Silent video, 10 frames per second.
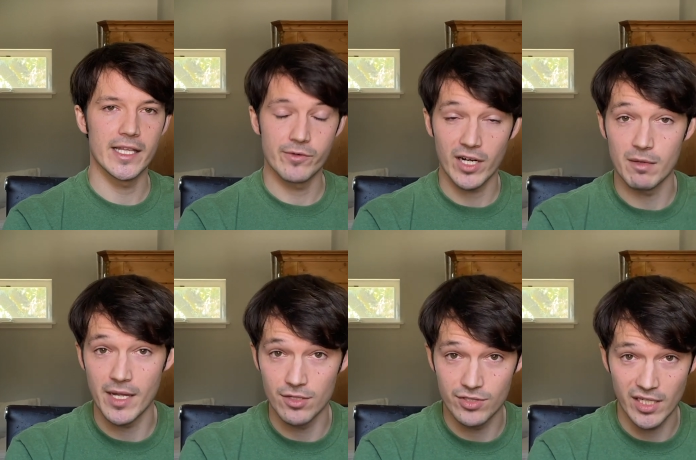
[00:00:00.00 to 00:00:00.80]

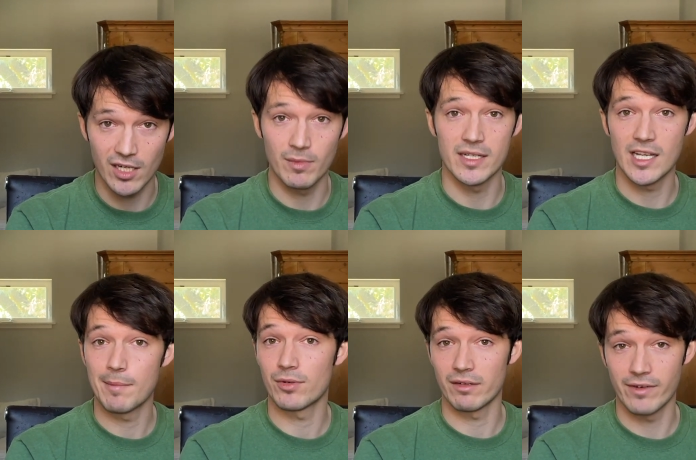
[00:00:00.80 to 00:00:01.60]
recommend you check out my
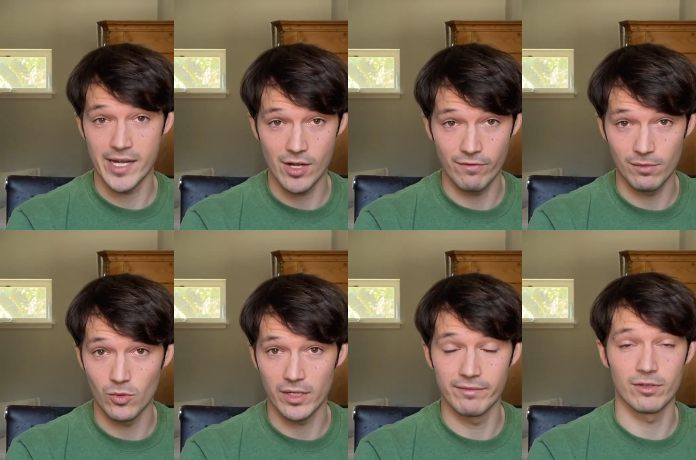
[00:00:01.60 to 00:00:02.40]
tapering video for
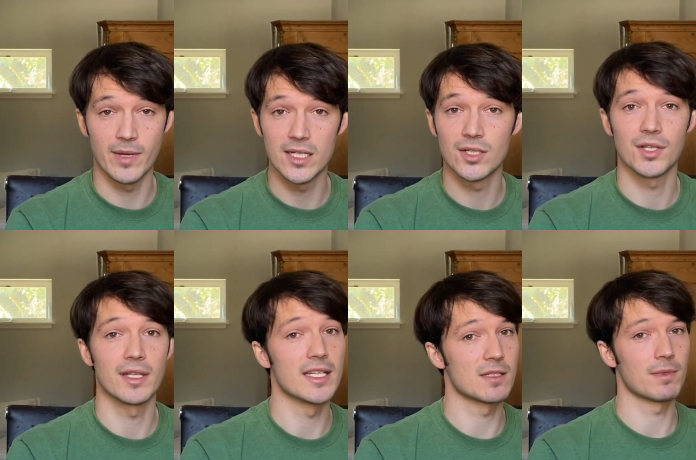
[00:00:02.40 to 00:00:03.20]
more information on
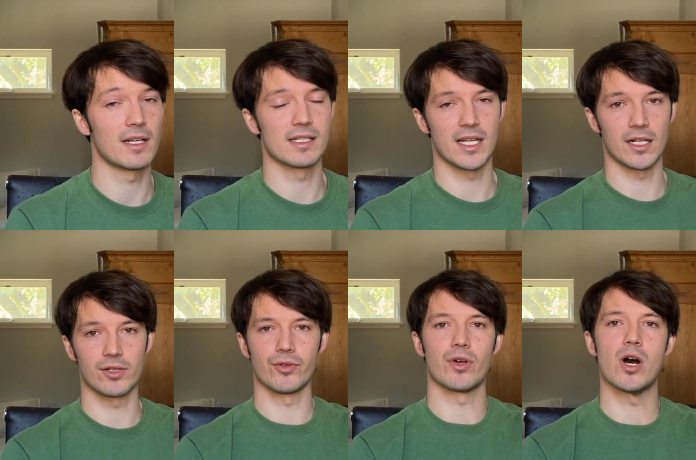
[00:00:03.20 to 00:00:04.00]
this because I
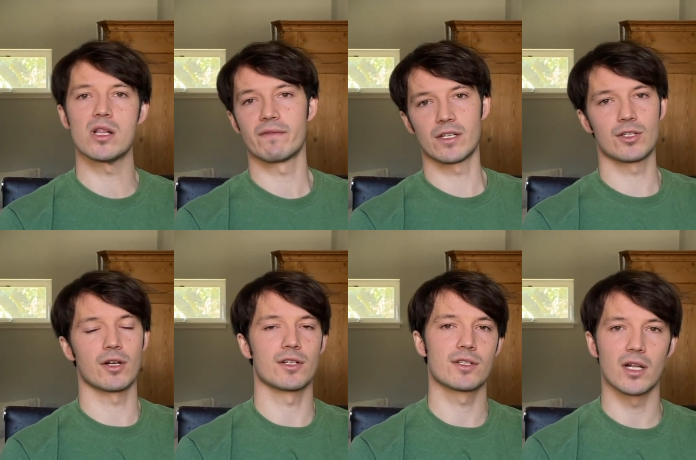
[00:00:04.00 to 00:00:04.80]
include all of the
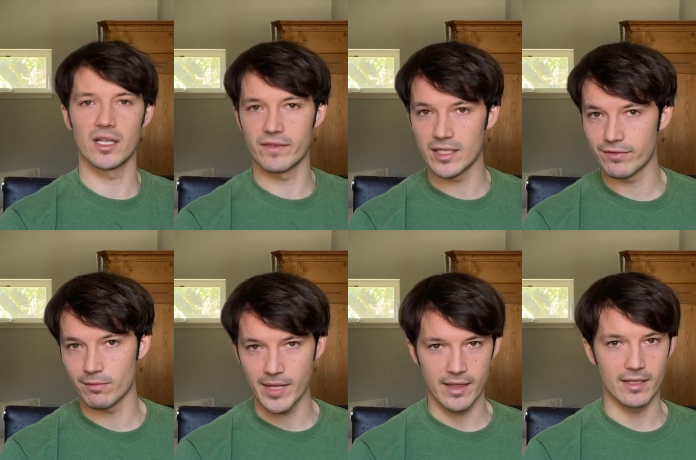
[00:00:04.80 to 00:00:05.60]
charts, all of the different
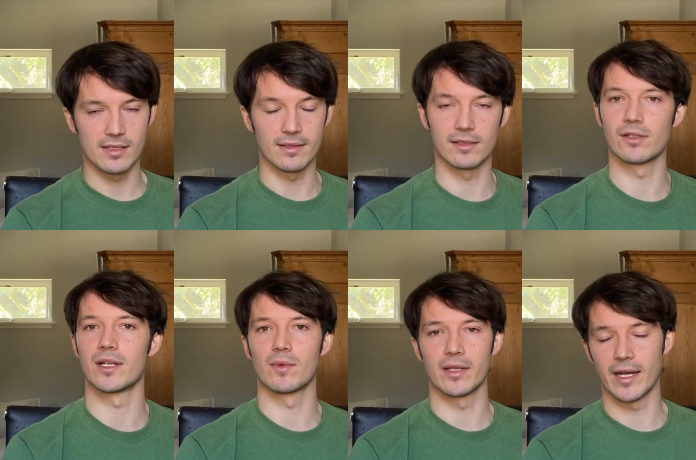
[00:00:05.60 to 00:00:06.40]
methods,
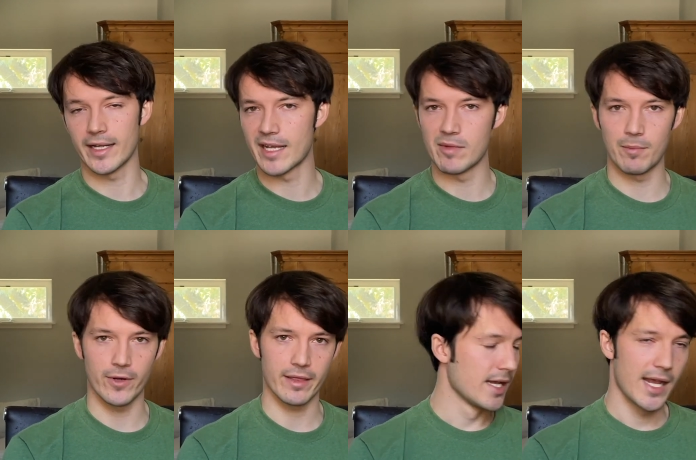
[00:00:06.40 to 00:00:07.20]
including one that I came up
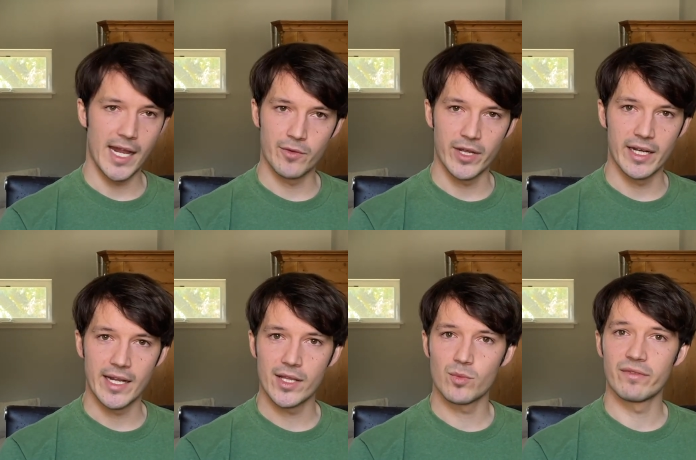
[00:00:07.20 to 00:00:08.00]
with. Anyway,
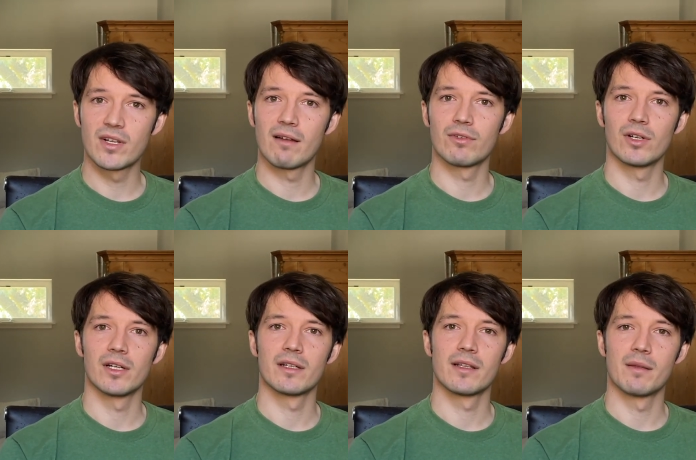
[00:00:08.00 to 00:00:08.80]
now that we've
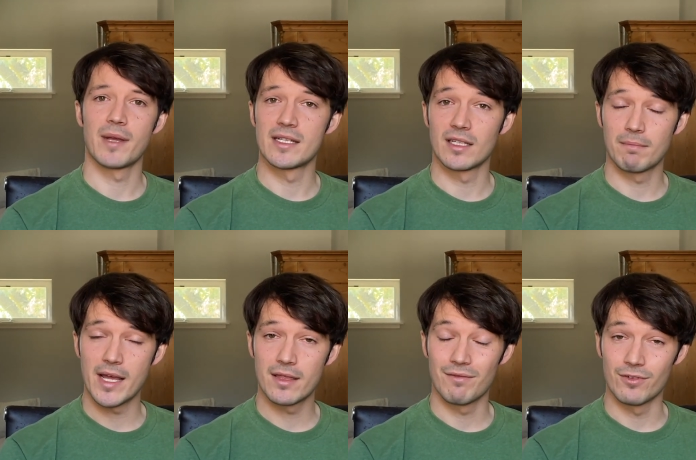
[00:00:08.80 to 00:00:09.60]
covered the basic
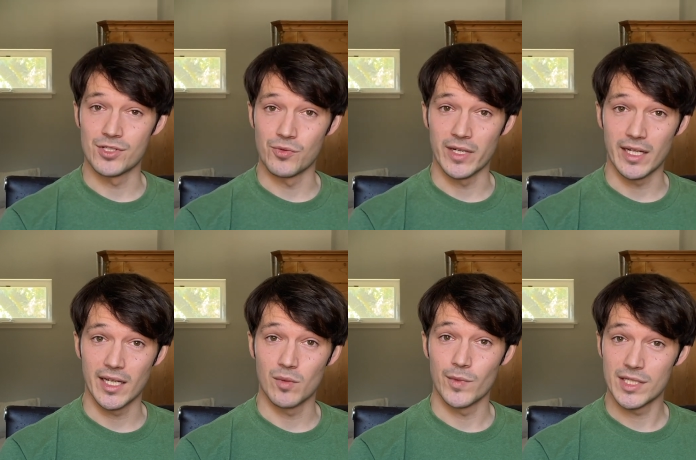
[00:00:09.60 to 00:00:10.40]
method for doing it
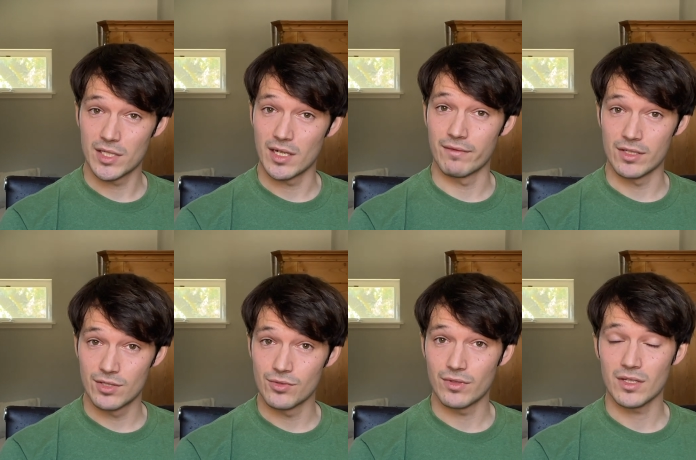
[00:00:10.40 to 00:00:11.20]
and which of the
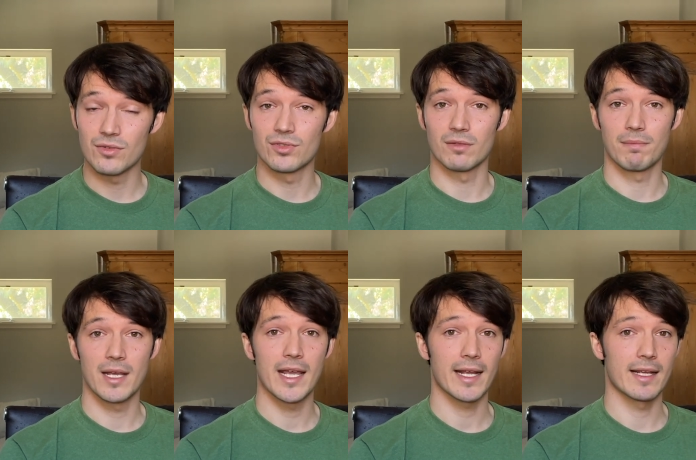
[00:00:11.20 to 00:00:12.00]
two that you should
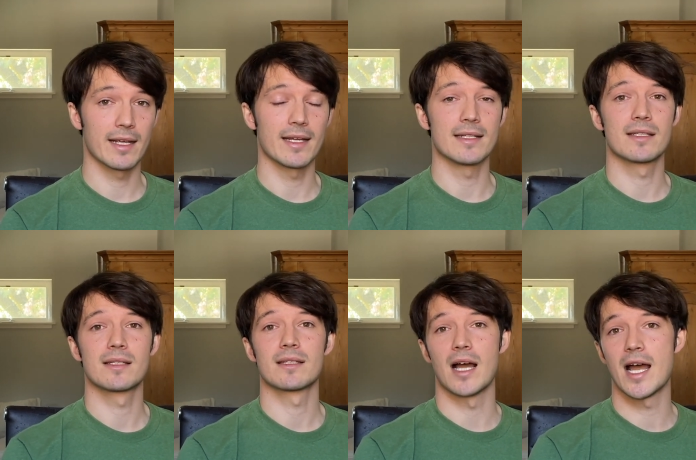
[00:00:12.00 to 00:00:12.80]
pick, it's
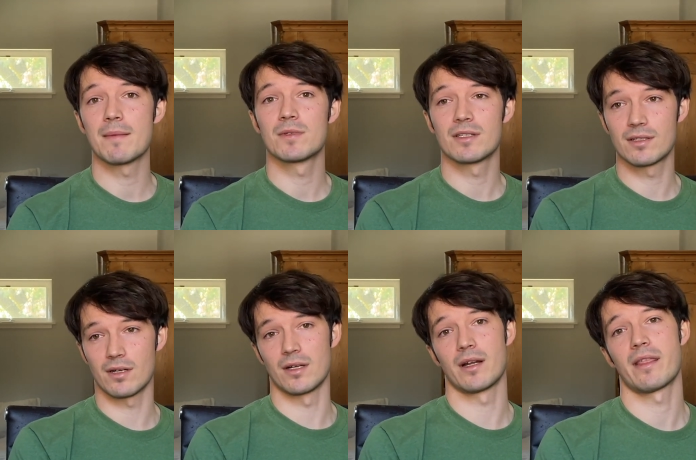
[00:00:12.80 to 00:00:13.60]
time to
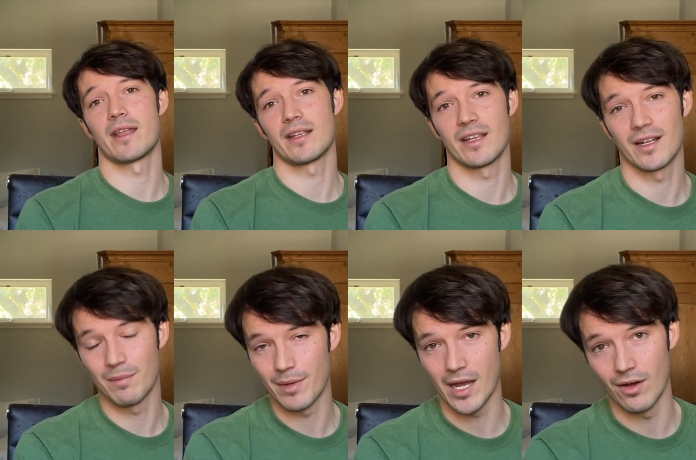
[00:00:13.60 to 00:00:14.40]
start thinking
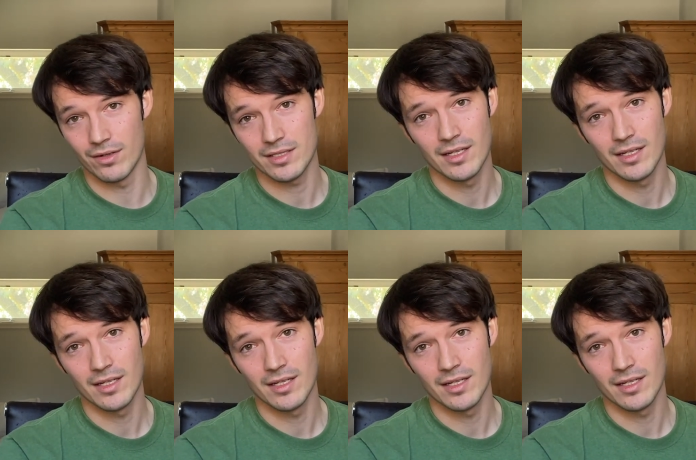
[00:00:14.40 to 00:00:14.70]
about